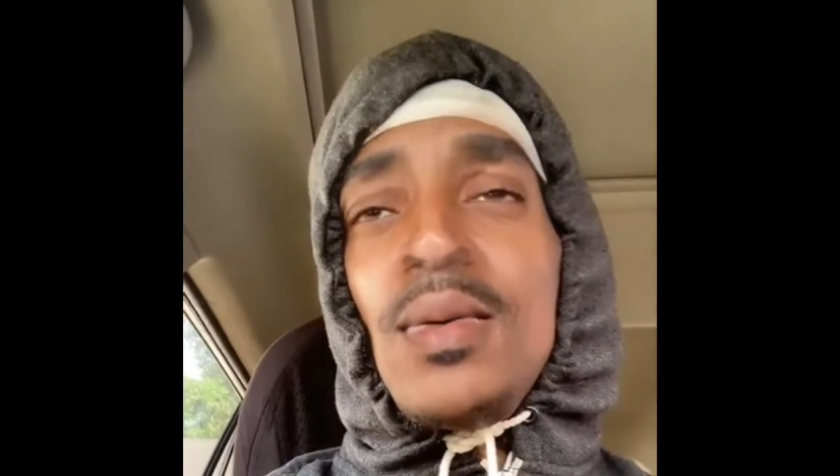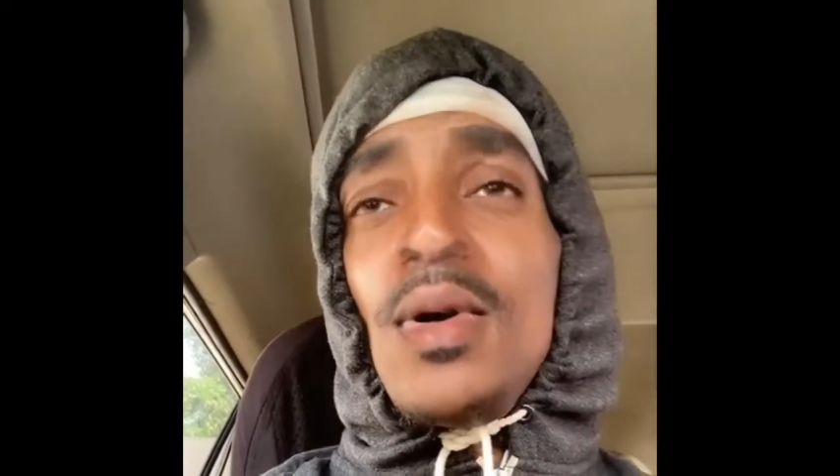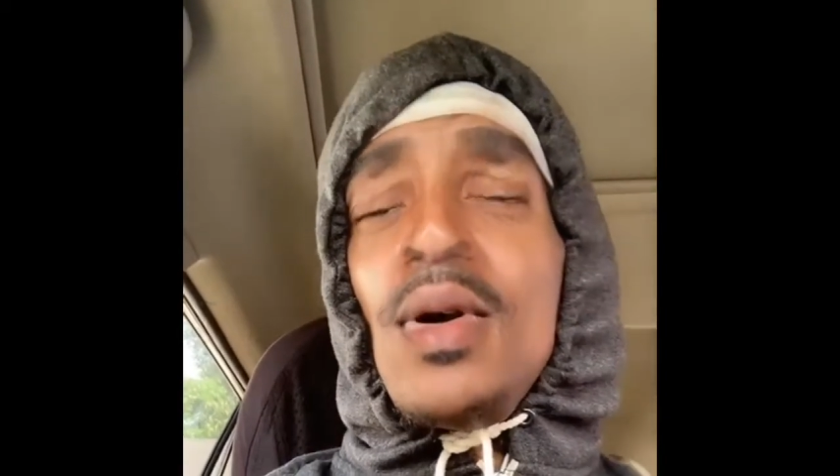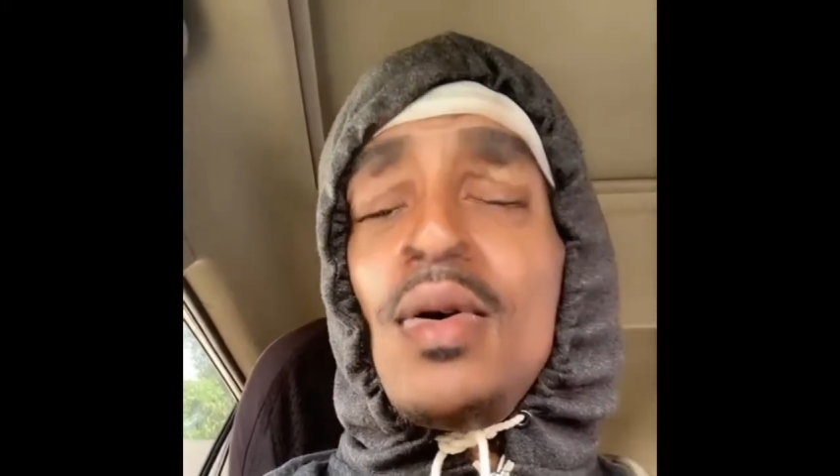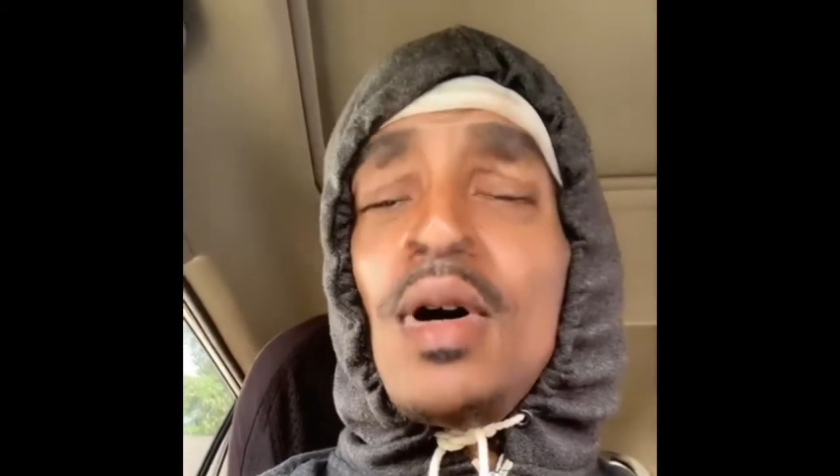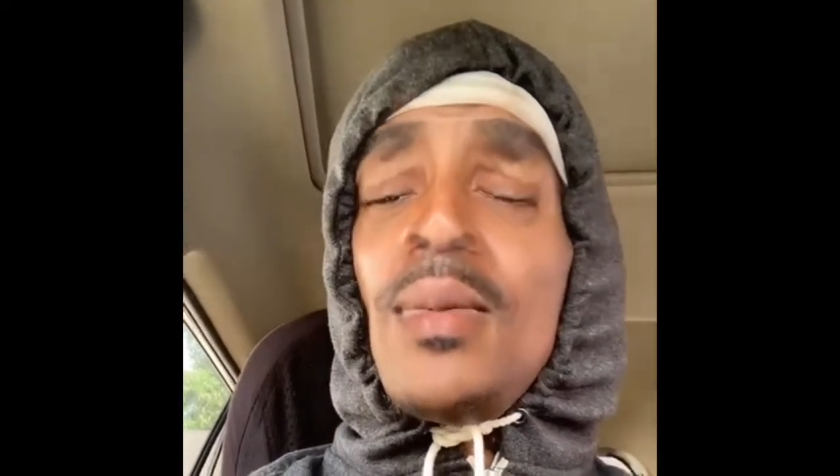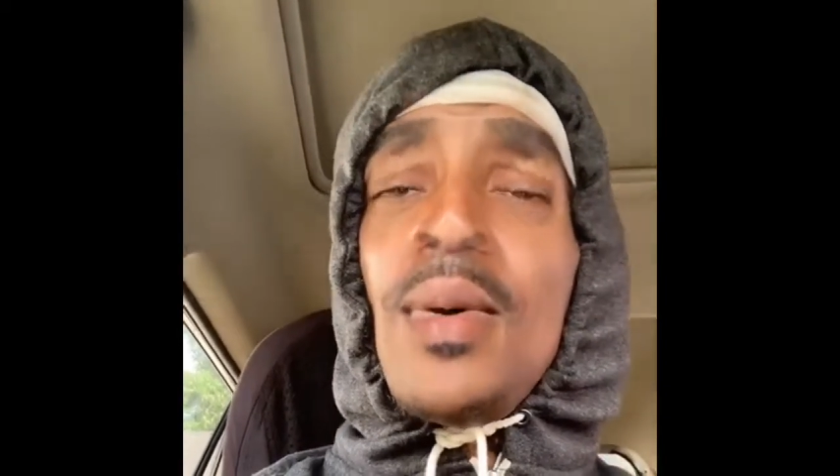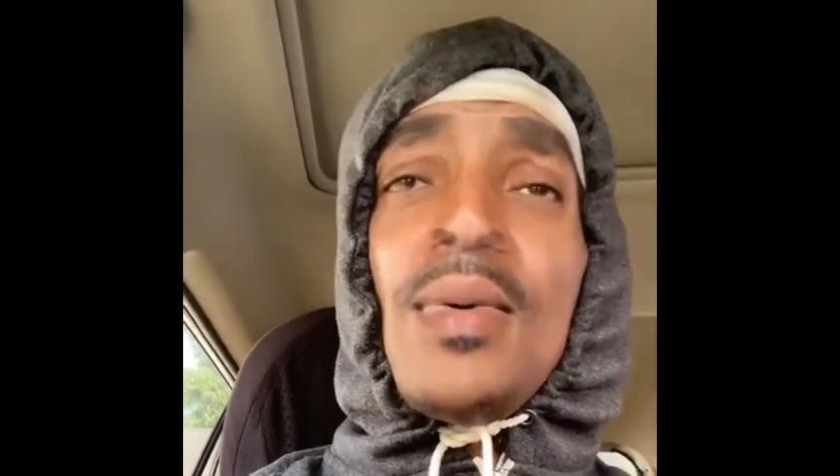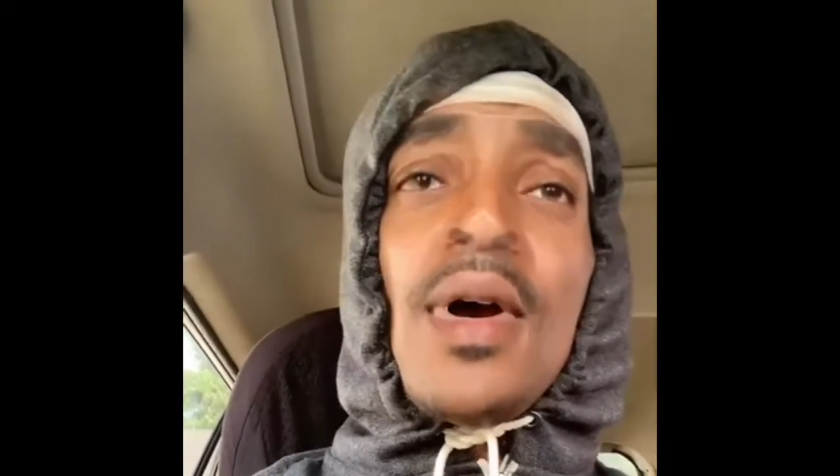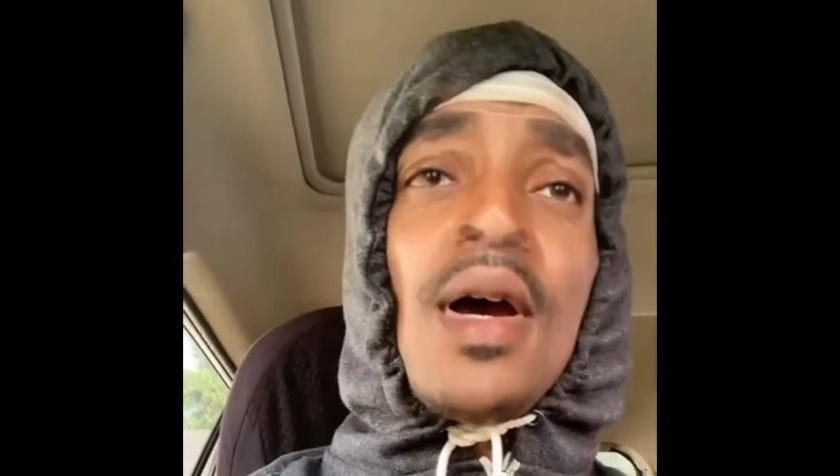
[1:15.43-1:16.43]
Call me
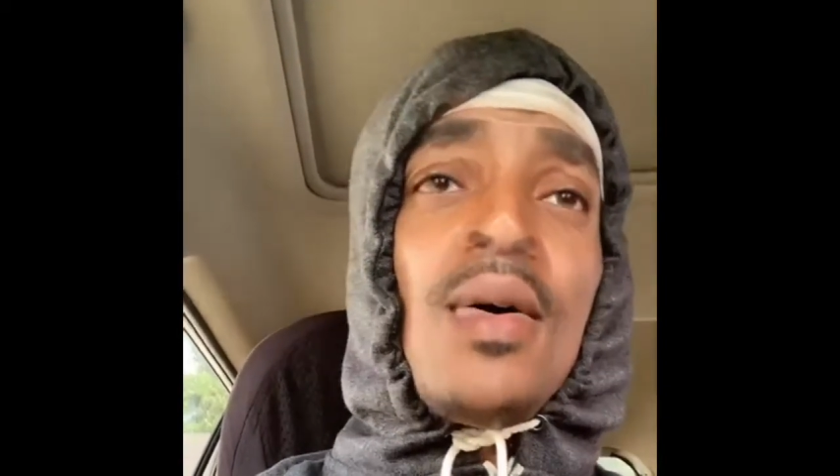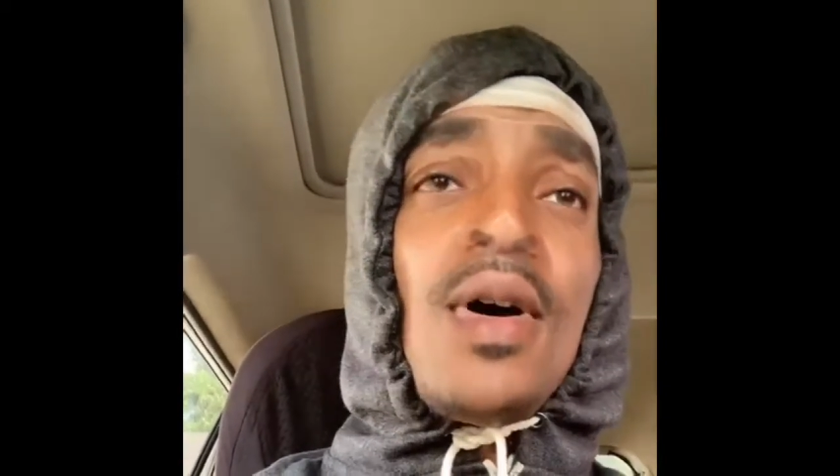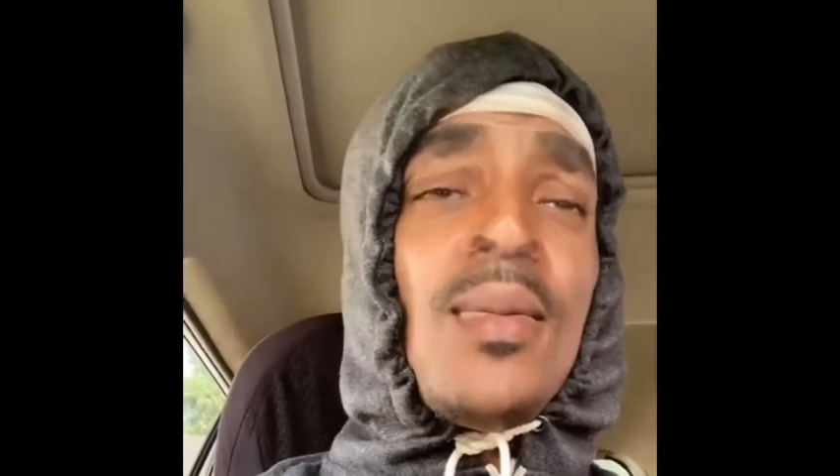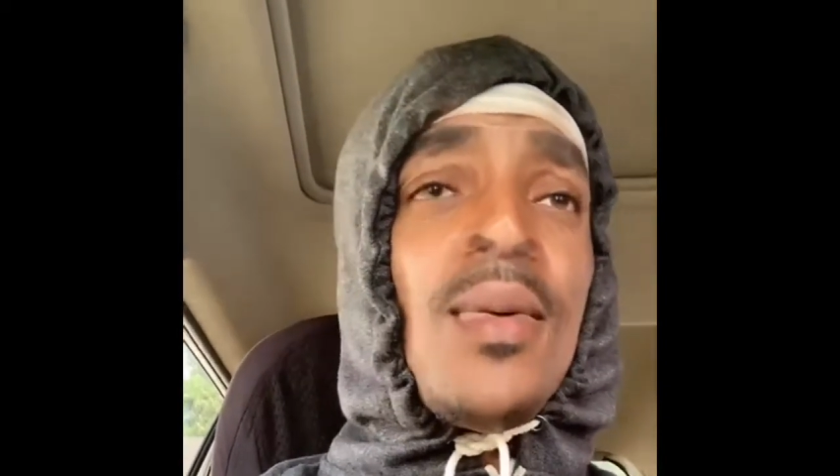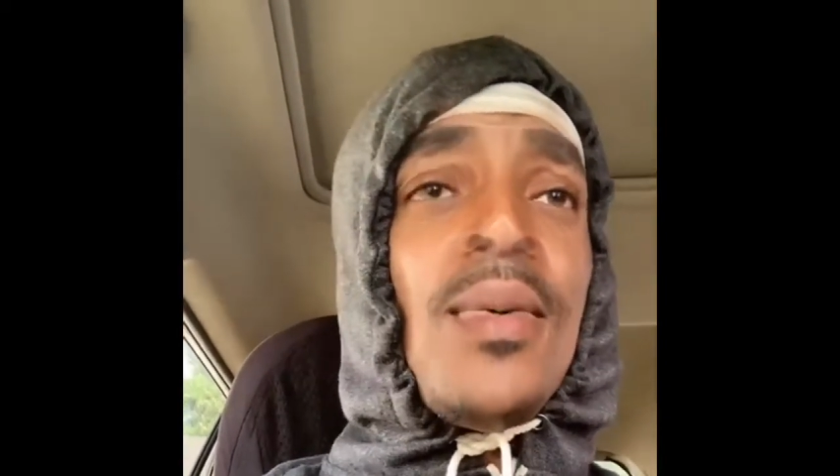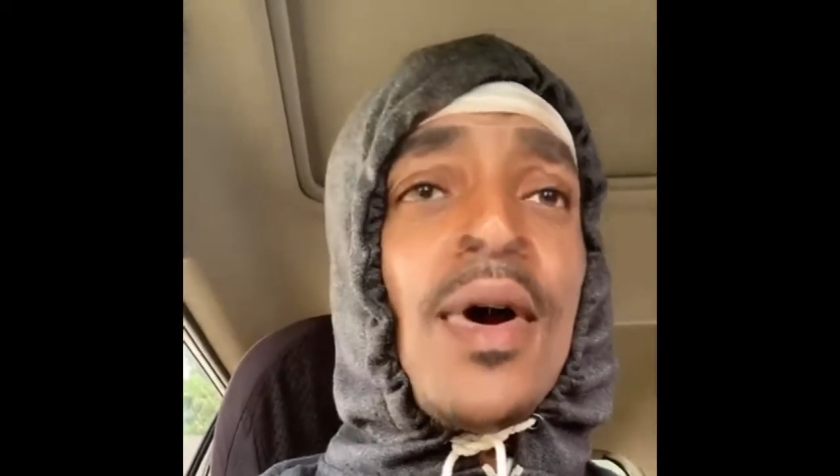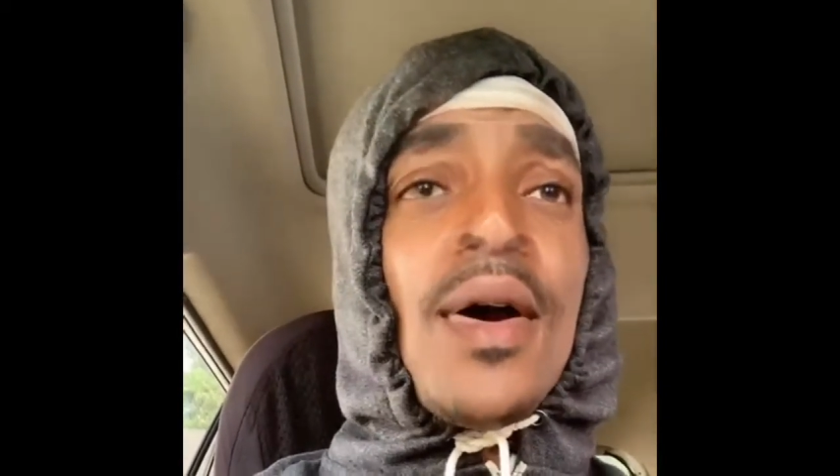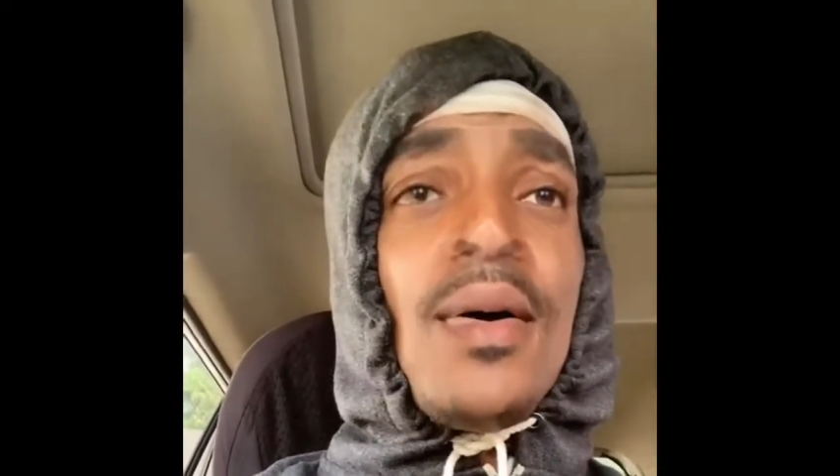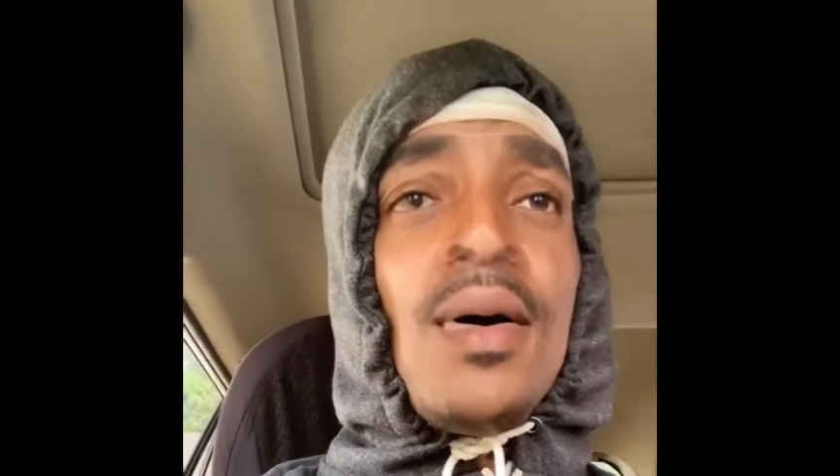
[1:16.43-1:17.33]
Brown, call me Brown.